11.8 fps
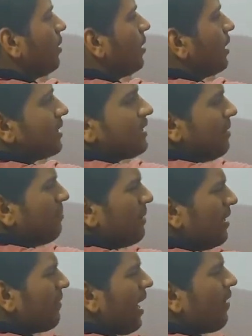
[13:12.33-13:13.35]
Simply we
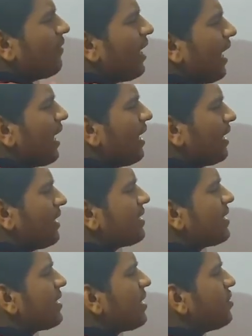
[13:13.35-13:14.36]
have taken, this is
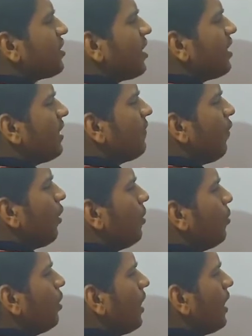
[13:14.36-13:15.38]
the general
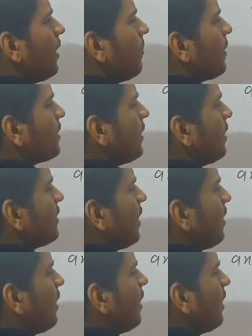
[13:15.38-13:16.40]
formula,
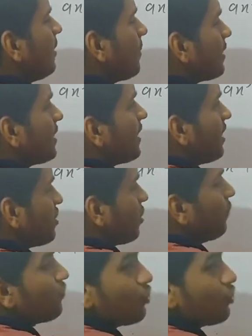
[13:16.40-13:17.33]
general representation of cubic